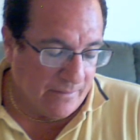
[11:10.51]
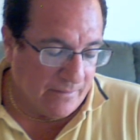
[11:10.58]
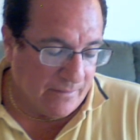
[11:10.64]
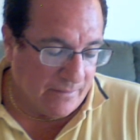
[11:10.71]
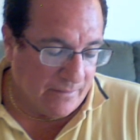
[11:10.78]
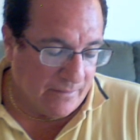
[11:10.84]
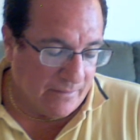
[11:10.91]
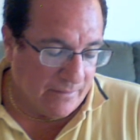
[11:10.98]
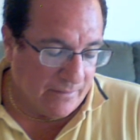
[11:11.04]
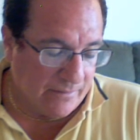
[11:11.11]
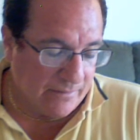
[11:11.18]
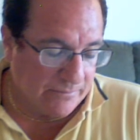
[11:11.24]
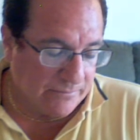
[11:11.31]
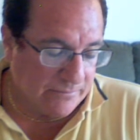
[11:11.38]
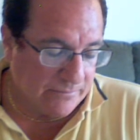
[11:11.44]

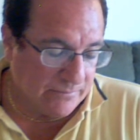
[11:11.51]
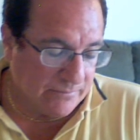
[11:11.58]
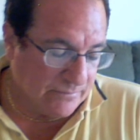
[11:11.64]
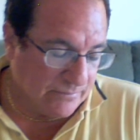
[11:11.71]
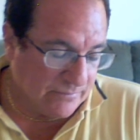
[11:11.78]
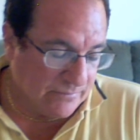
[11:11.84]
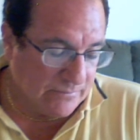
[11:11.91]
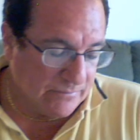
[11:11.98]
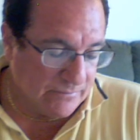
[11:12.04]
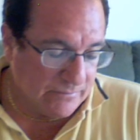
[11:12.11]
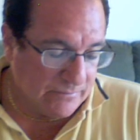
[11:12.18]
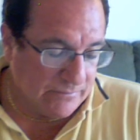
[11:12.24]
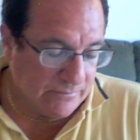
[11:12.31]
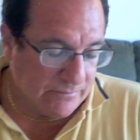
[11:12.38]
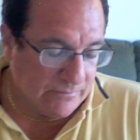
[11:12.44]
Um,
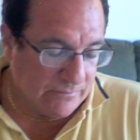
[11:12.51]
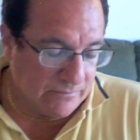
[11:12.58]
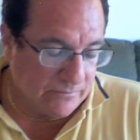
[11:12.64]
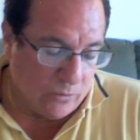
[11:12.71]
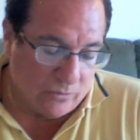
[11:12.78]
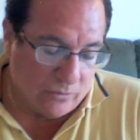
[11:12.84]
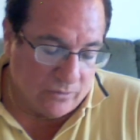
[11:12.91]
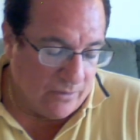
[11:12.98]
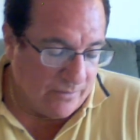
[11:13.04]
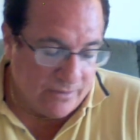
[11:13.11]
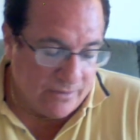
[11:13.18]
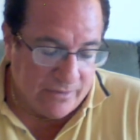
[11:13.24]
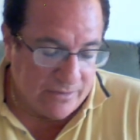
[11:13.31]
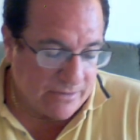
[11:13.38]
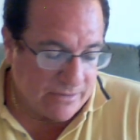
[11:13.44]
Oklahoma,
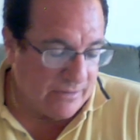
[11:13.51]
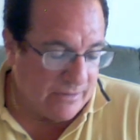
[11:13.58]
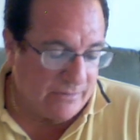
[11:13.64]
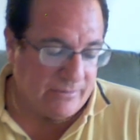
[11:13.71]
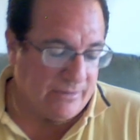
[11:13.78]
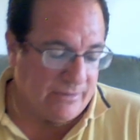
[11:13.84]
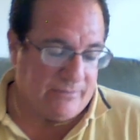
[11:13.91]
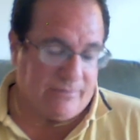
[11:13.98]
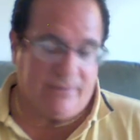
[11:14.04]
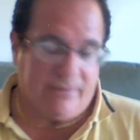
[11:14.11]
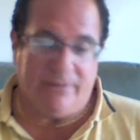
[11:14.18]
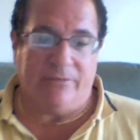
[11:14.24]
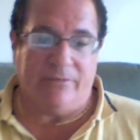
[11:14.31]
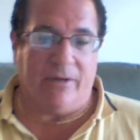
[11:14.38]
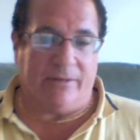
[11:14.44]
Houston, we, we
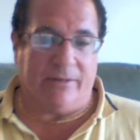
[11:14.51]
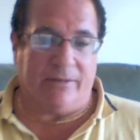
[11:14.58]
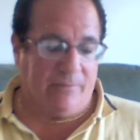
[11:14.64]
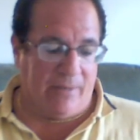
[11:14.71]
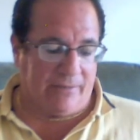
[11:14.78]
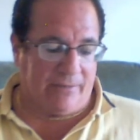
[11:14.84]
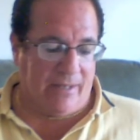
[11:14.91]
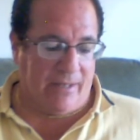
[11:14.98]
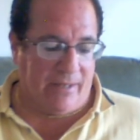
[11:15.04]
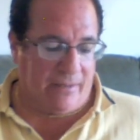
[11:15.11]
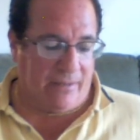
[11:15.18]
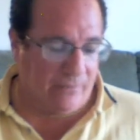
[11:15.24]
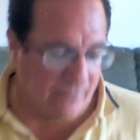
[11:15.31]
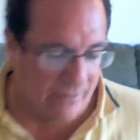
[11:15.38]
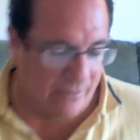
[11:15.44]
talked about that.
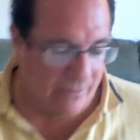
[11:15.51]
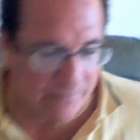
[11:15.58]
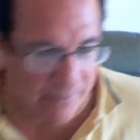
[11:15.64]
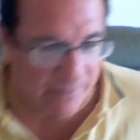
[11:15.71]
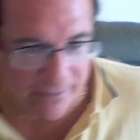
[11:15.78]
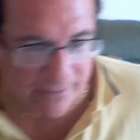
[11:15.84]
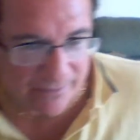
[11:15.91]
Oklahoma,